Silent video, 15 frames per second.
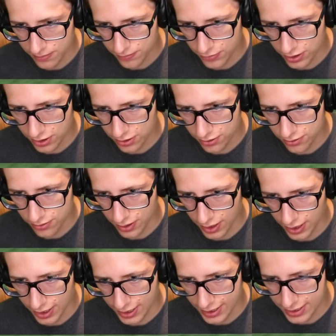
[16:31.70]
Bro,
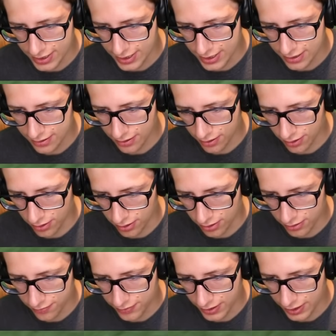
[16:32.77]
I need all
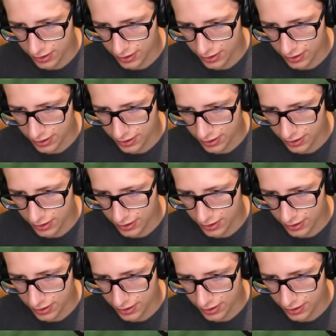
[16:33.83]
of the